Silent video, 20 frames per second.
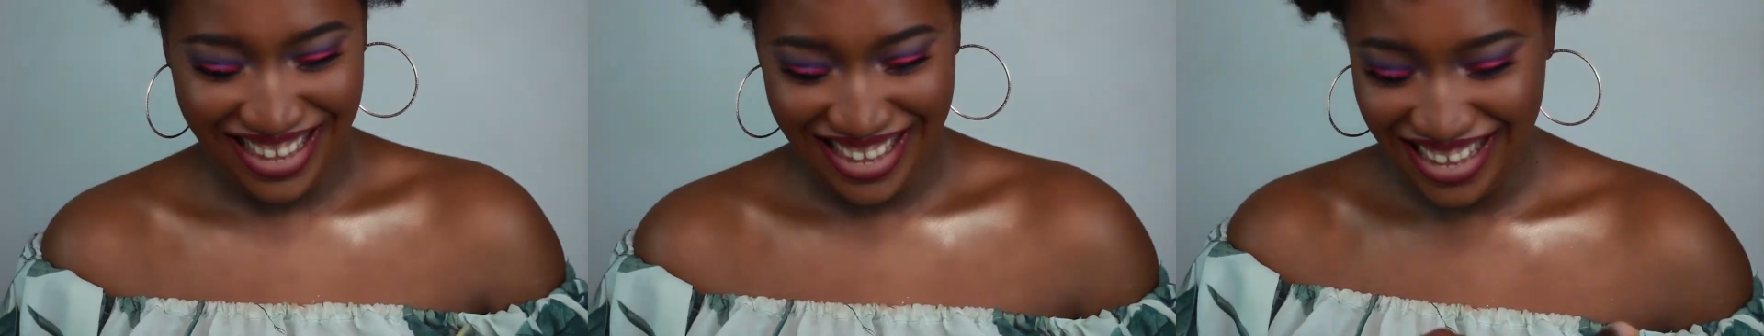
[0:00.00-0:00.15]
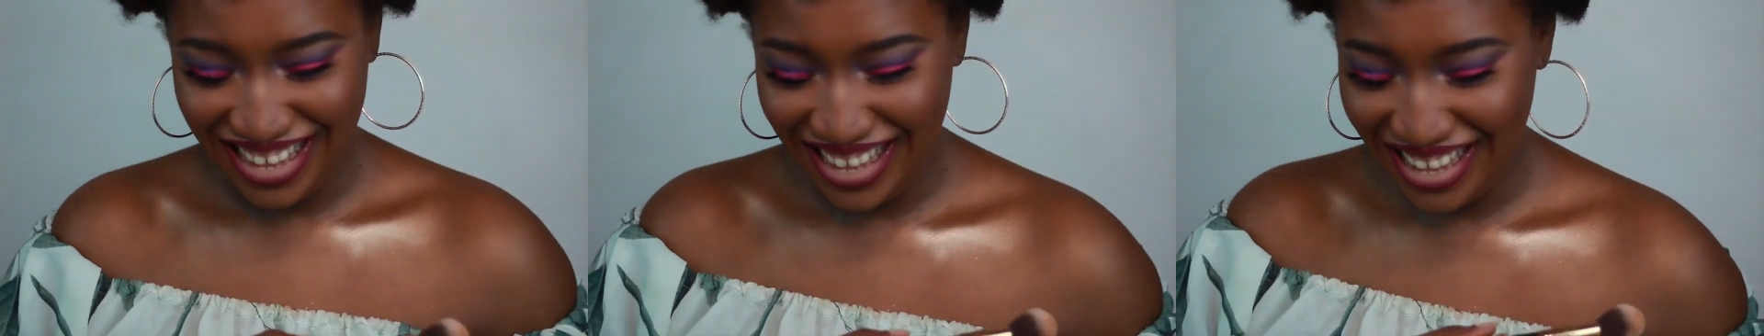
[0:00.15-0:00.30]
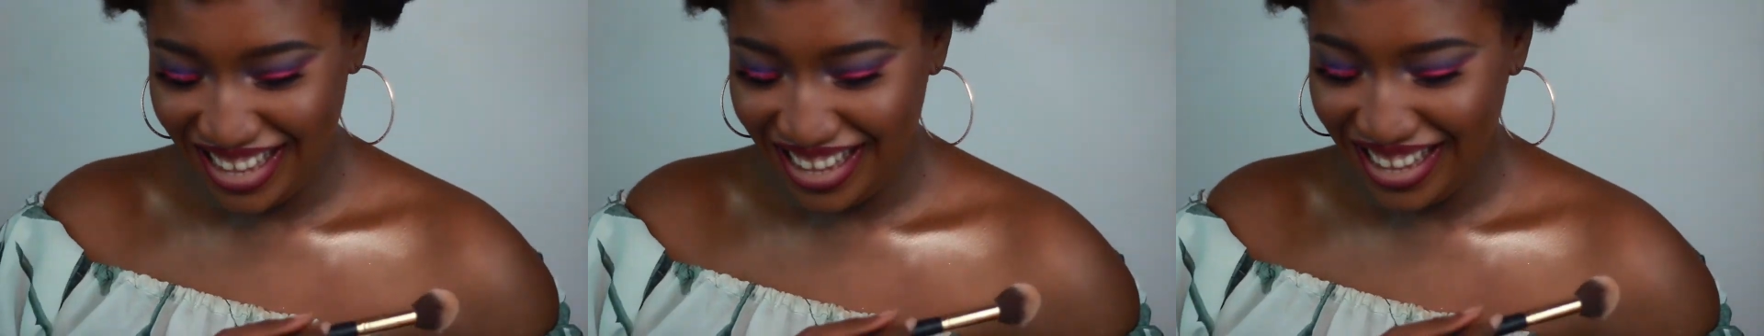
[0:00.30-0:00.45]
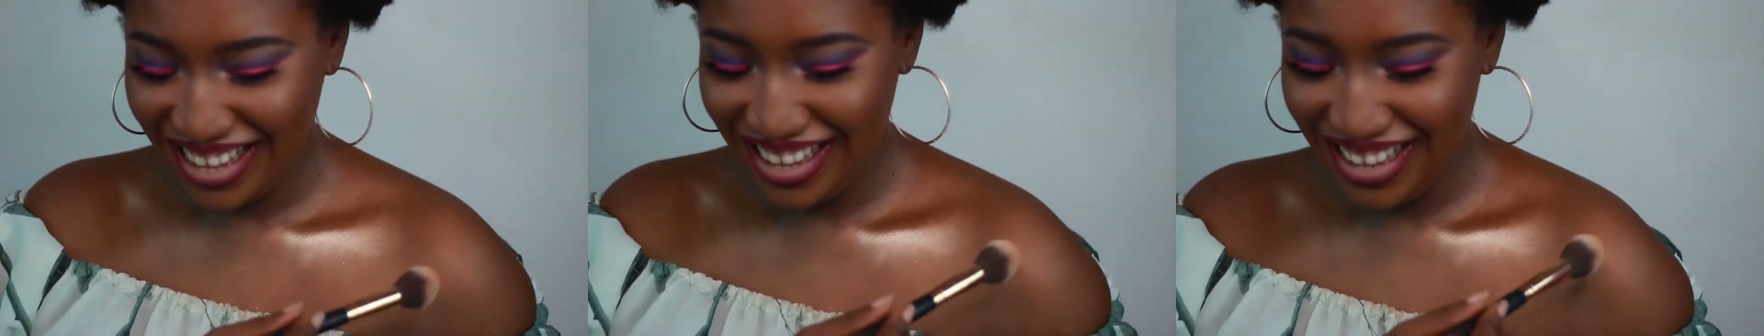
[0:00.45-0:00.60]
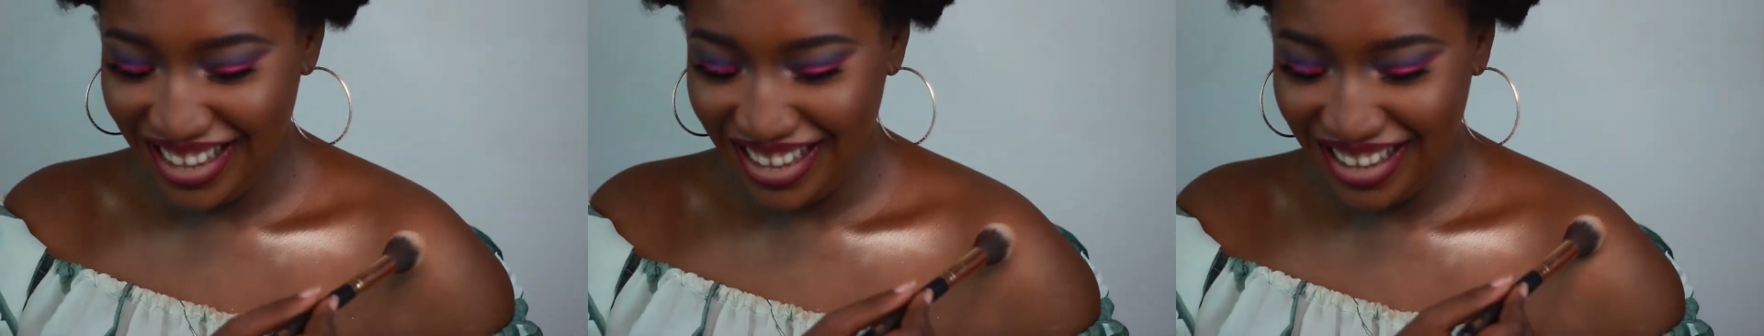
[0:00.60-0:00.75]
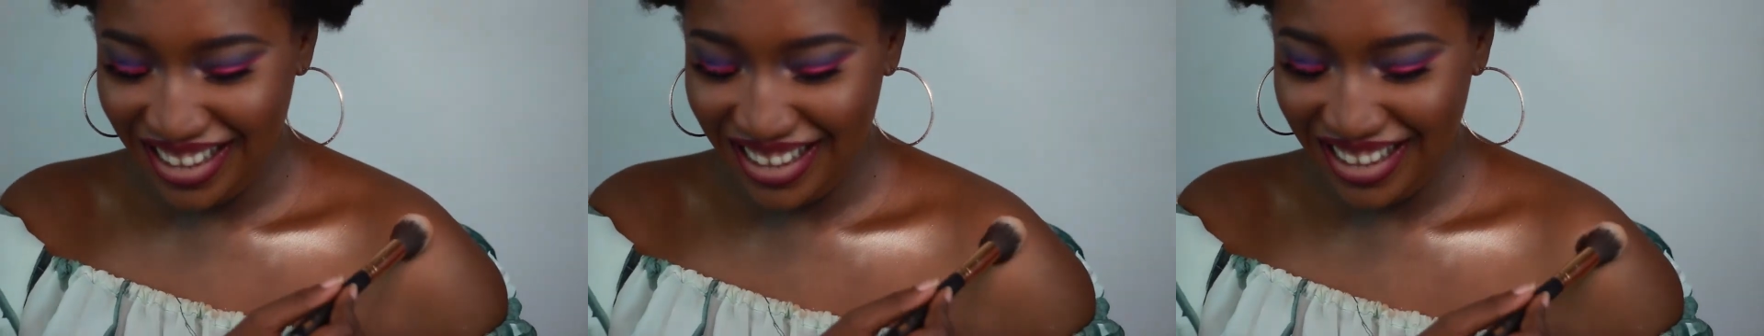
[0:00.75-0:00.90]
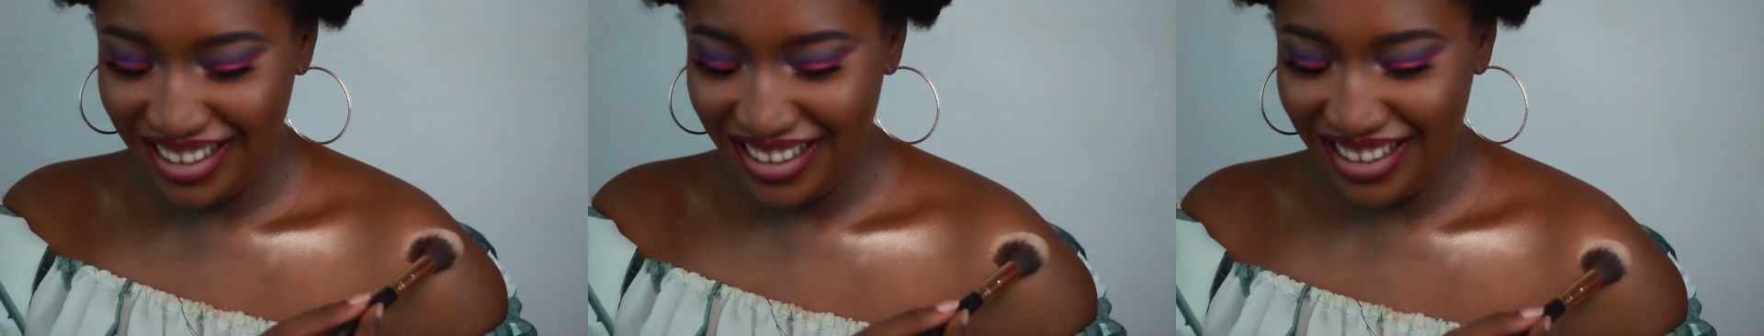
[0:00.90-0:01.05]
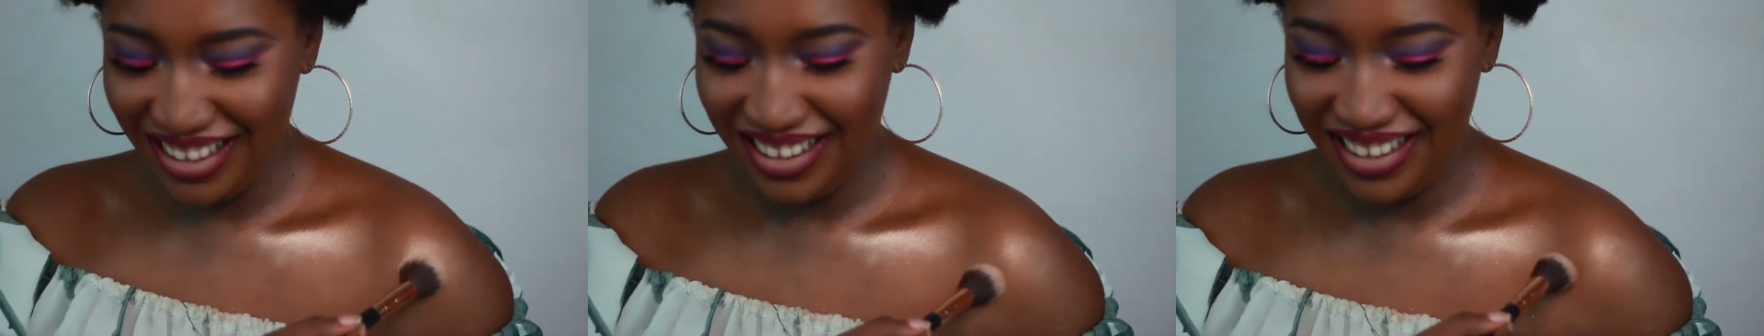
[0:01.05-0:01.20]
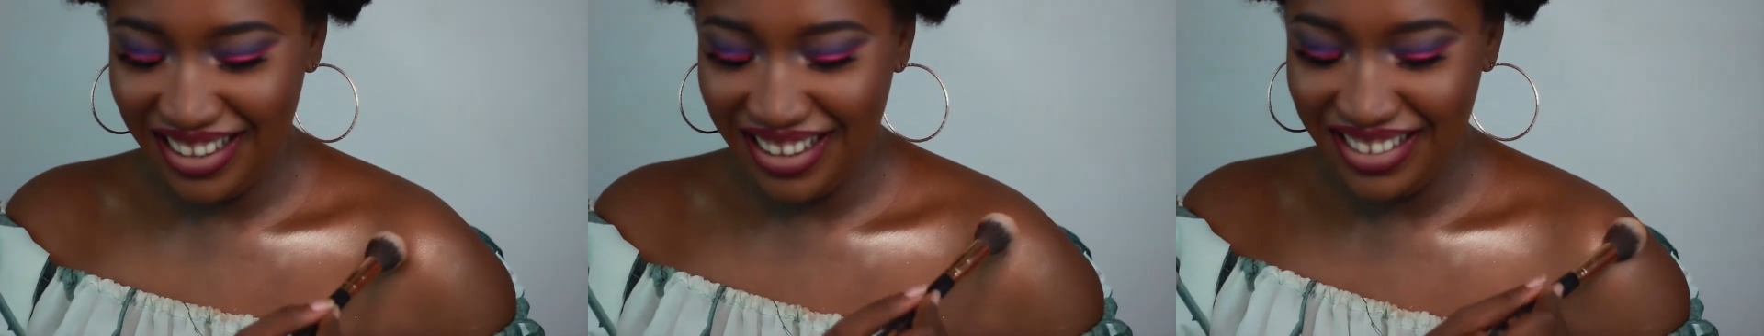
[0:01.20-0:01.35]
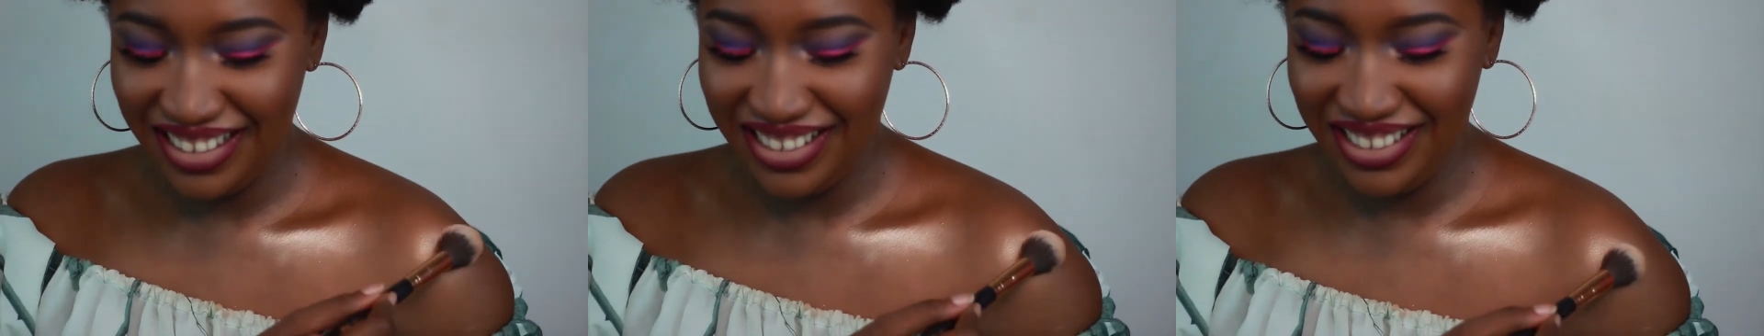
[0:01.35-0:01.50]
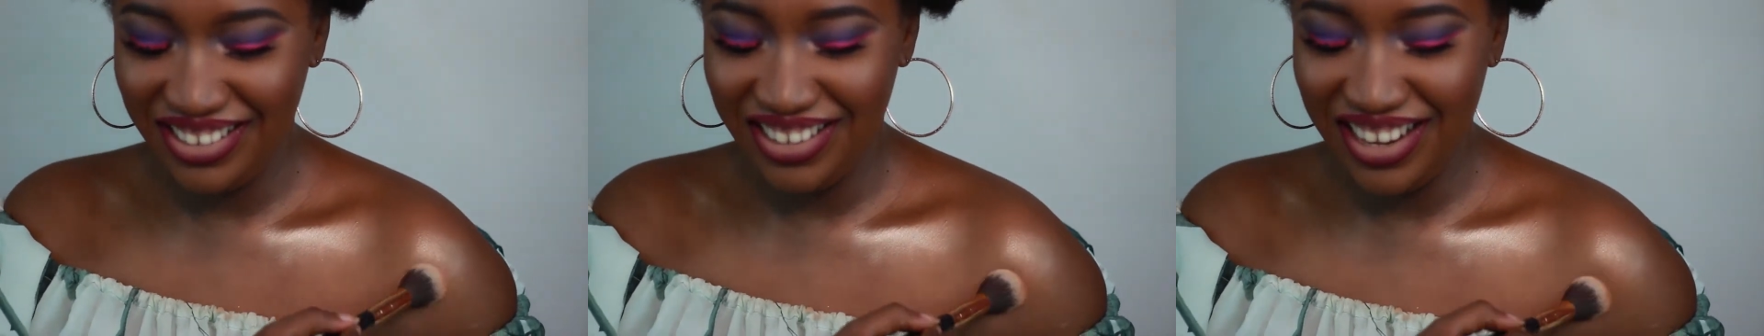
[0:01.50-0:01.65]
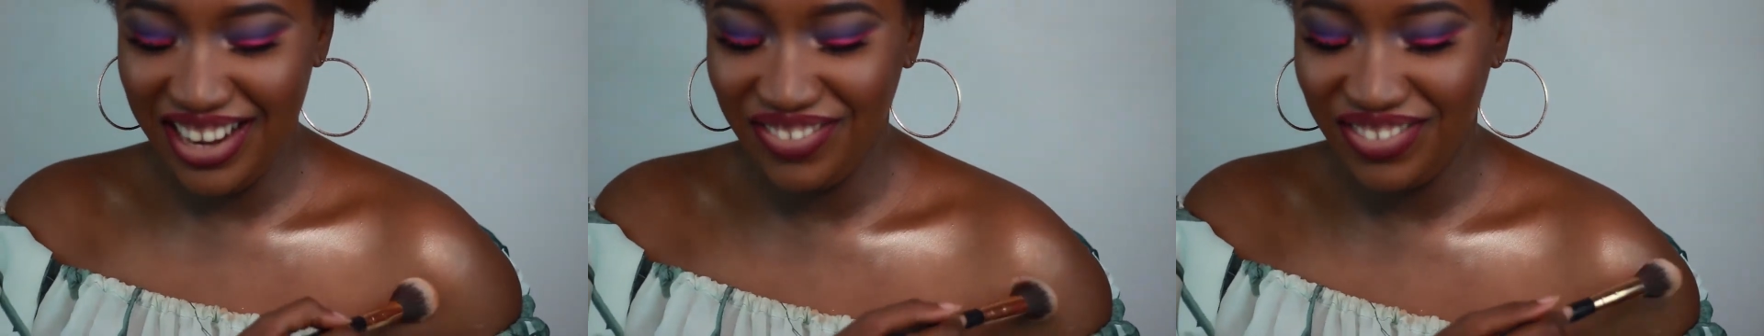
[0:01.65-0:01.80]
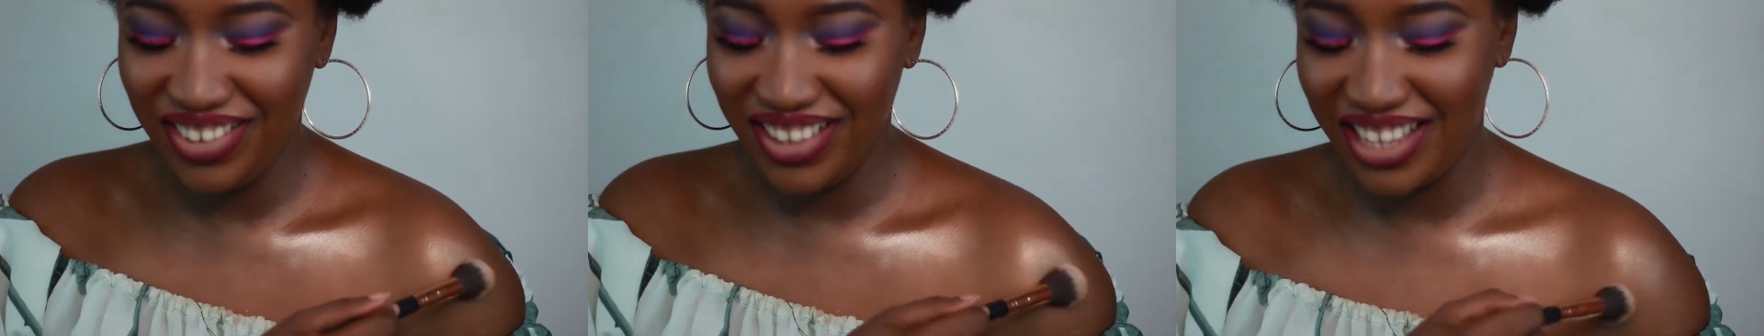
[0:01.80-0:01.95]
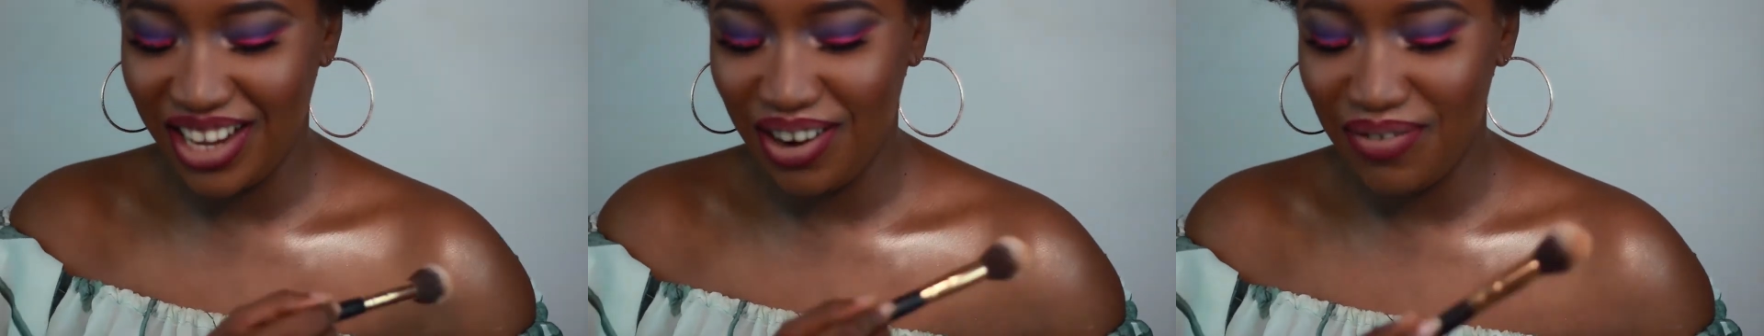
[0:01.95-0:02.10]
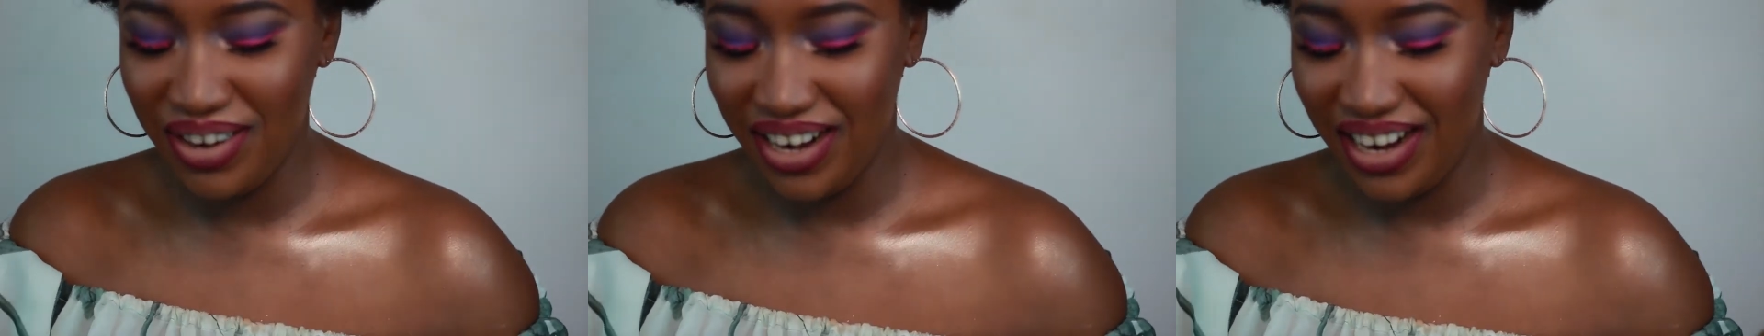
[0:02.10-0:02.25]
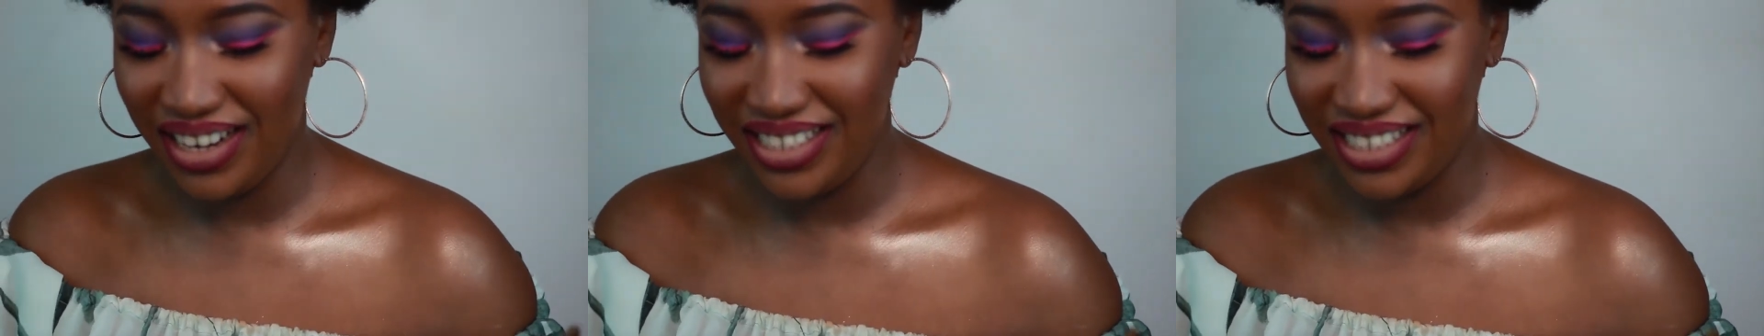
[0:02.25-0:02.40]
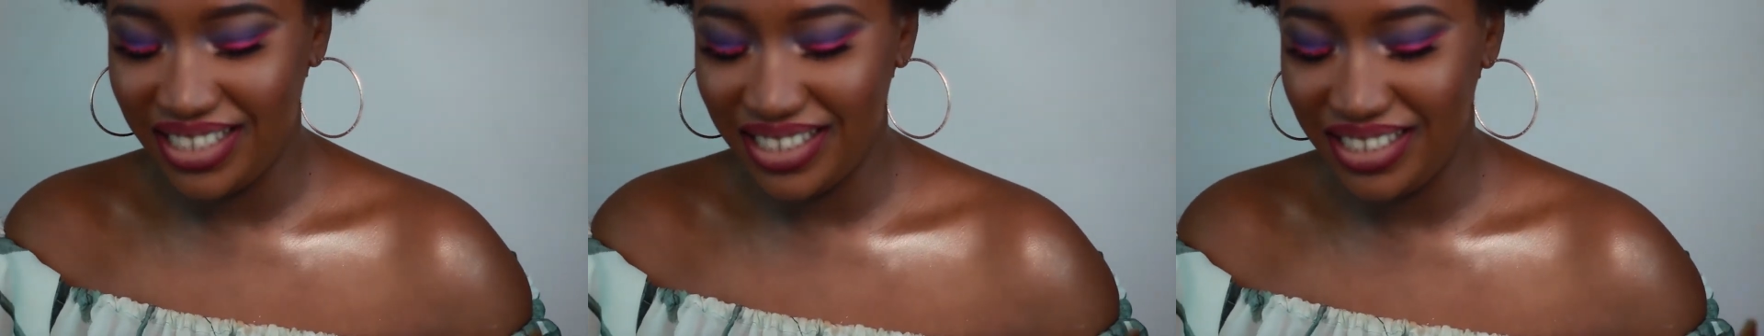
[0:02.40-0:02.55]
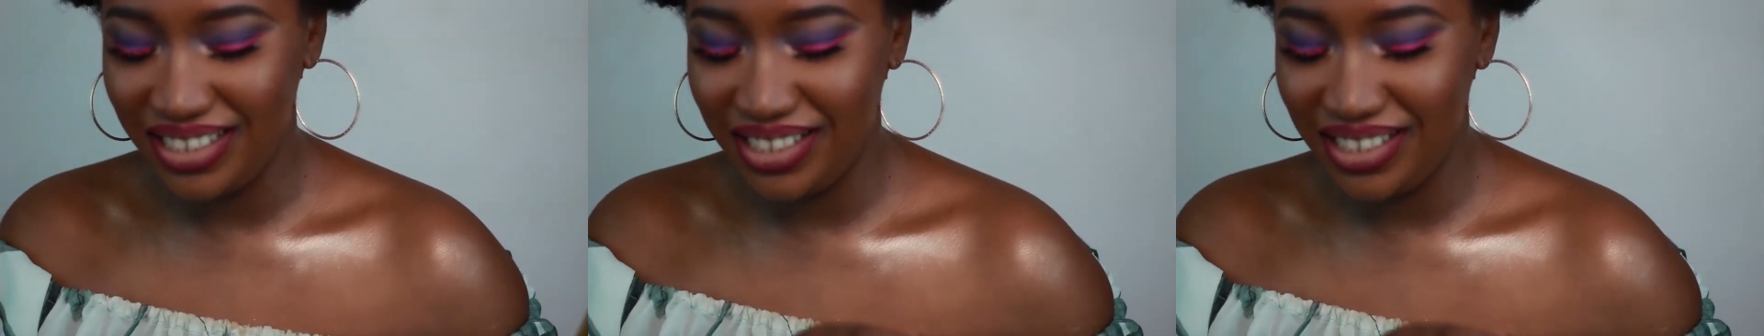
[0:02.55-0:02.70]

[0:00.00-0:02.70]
again with this highlighter,